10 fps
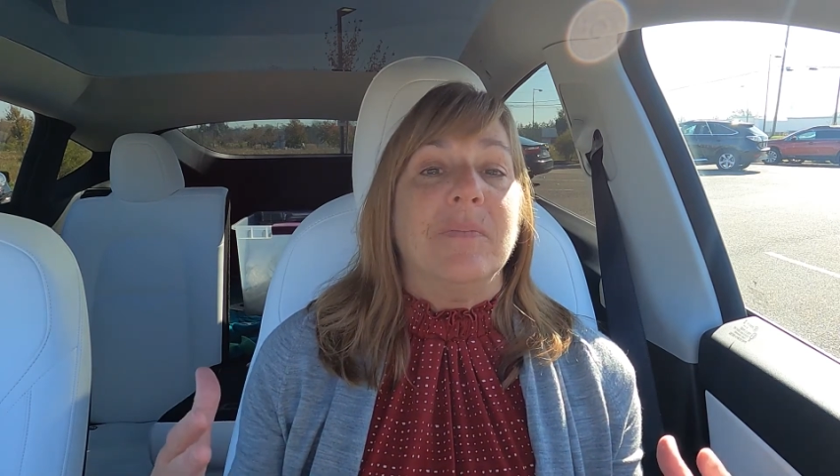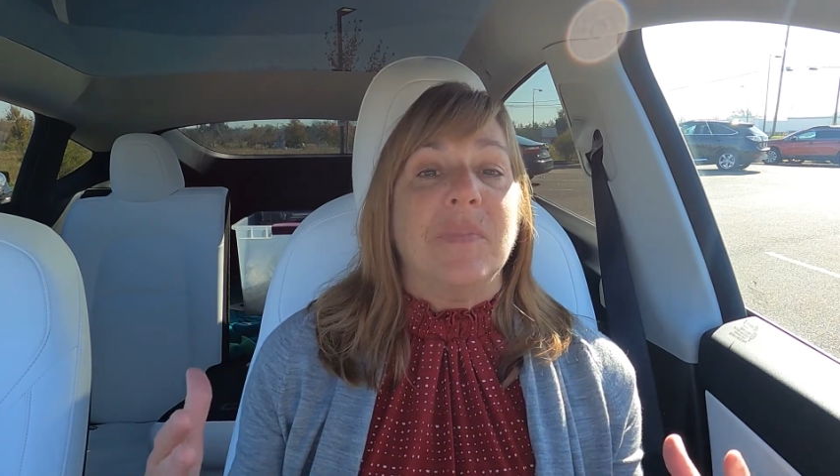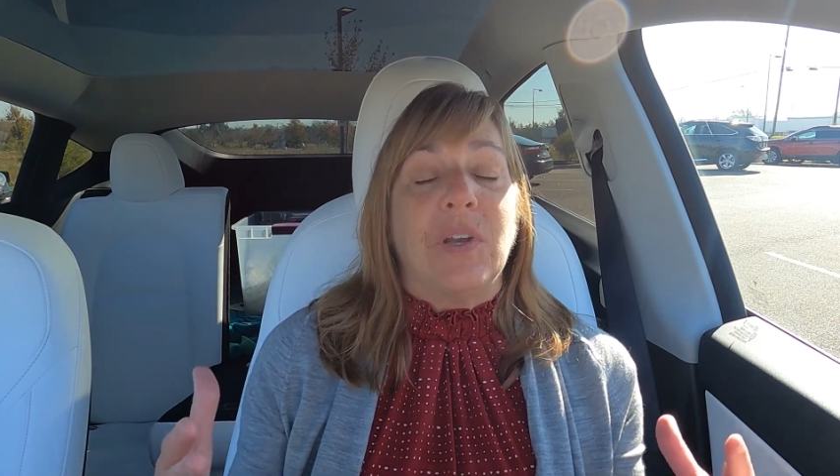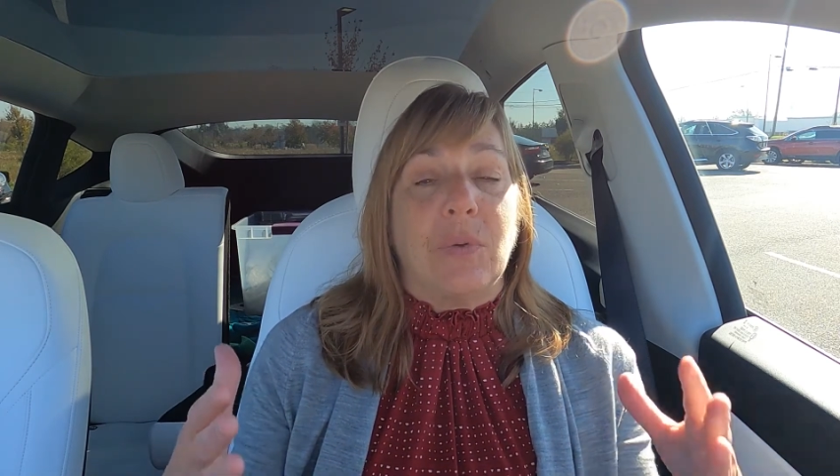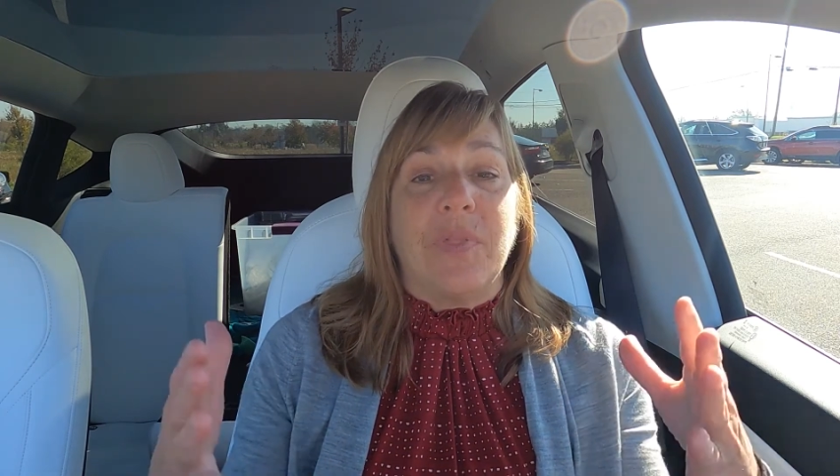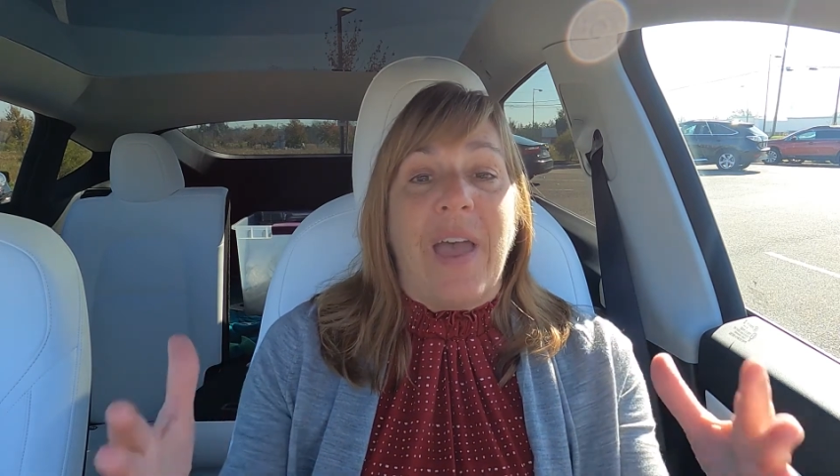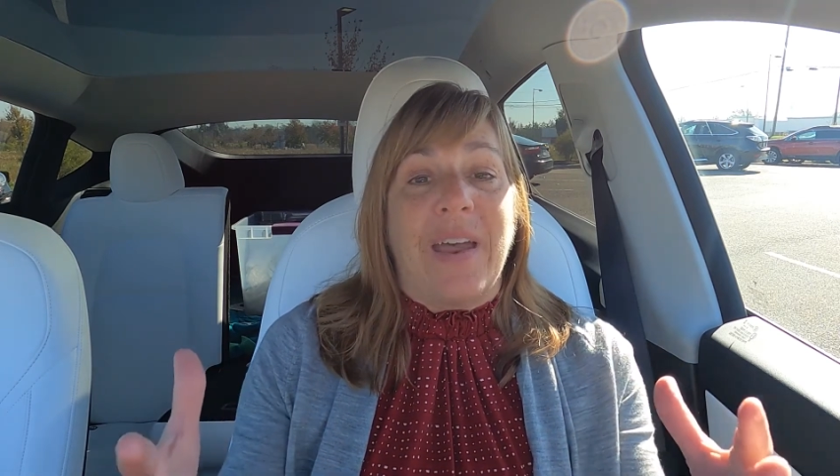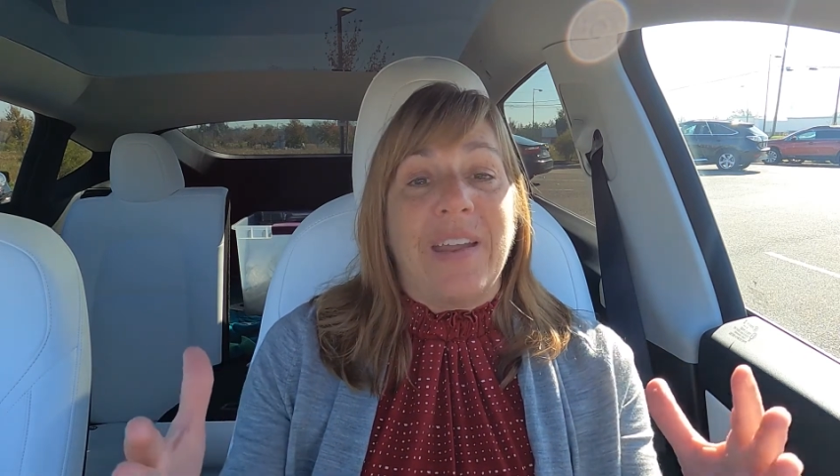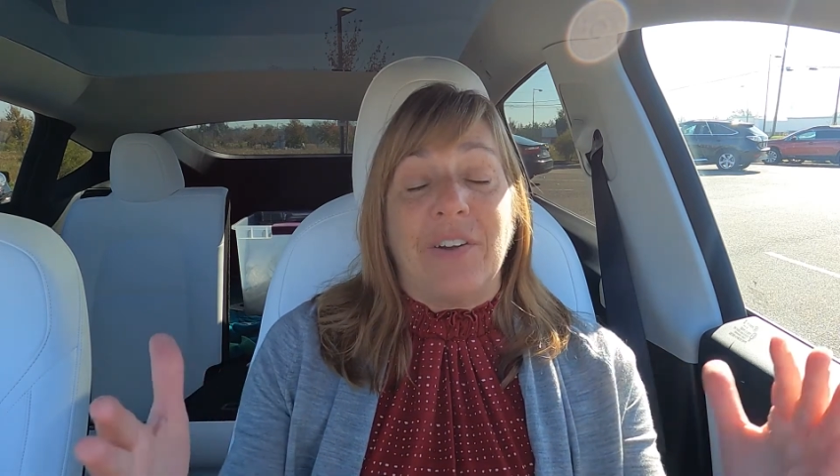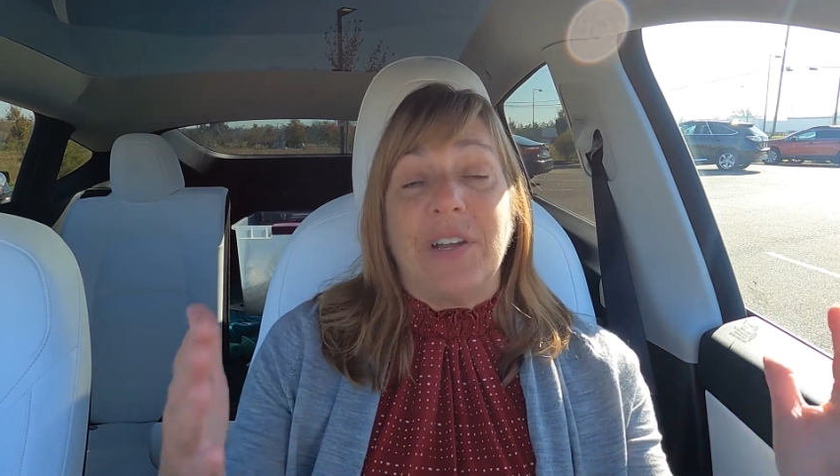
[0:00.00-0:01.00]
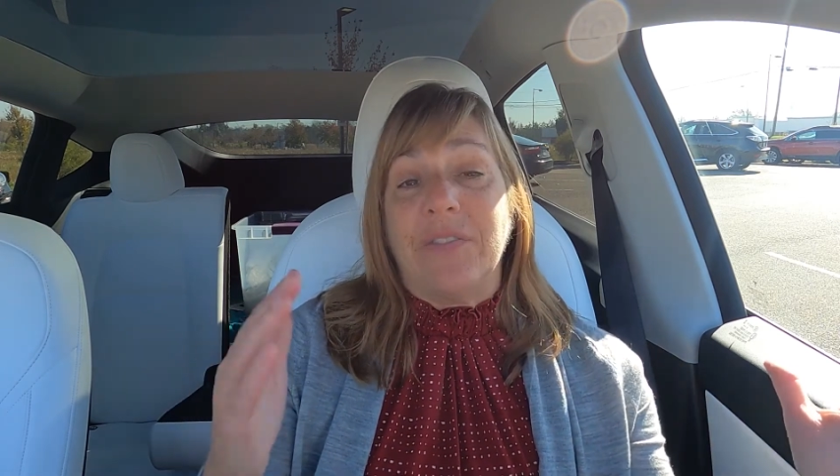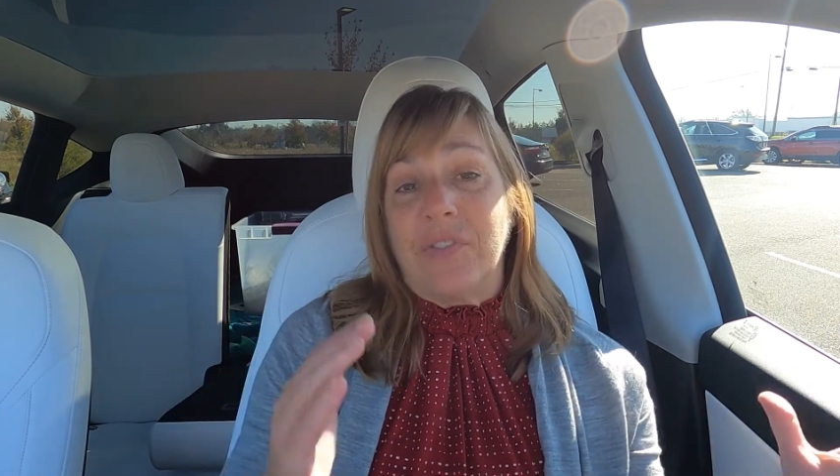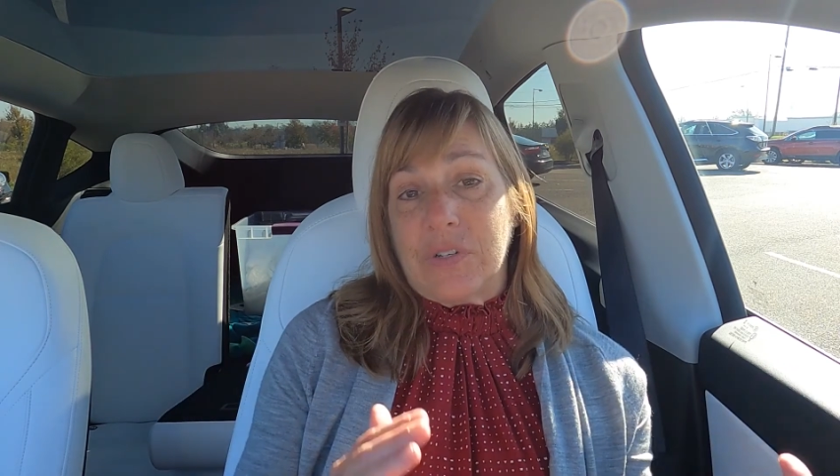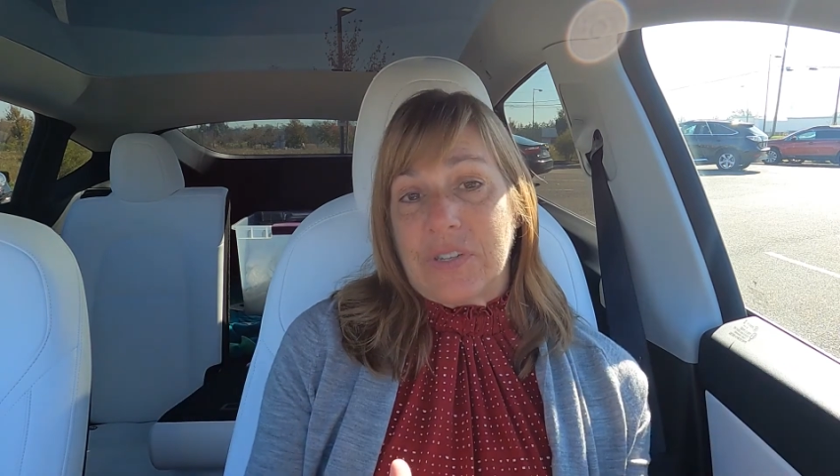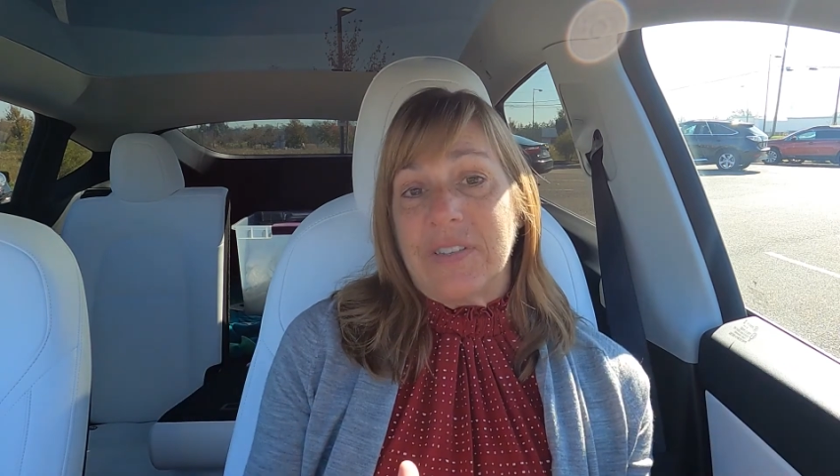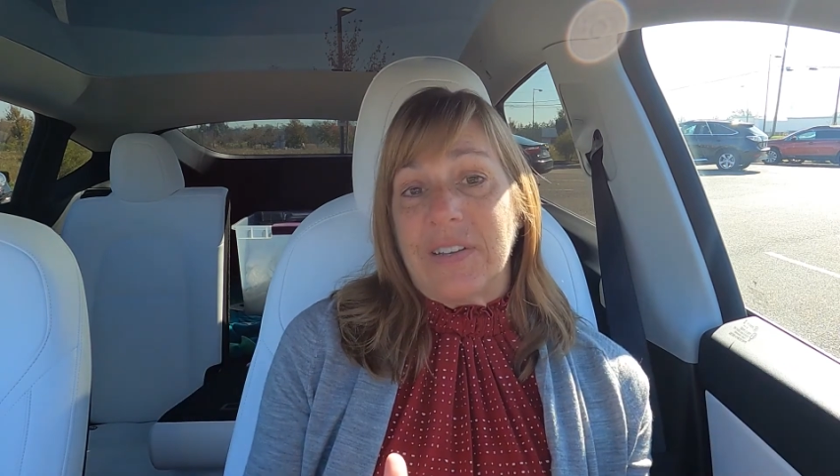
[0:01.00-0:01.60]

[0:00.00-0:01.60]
that area versus